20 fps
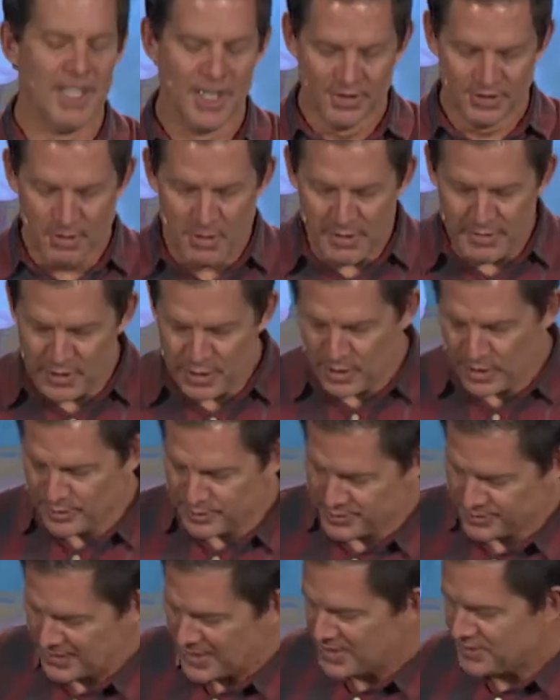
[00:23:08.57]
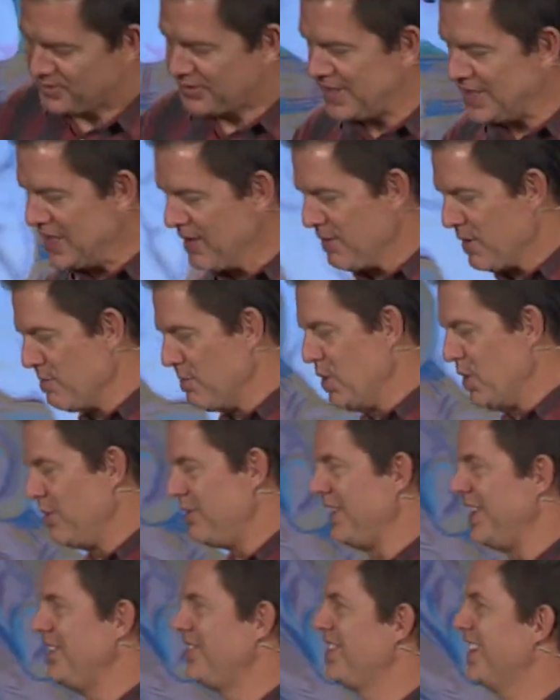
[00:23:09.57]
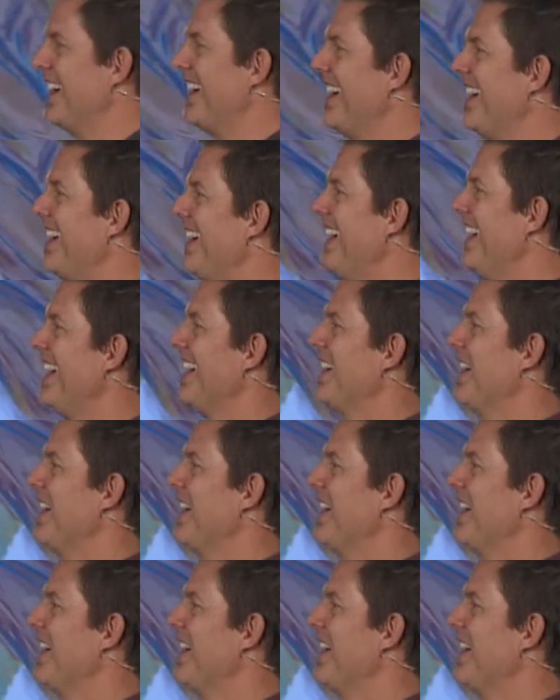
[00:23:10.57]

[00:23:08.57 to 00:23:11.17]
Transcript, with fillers: Some of you have seen different movies uh,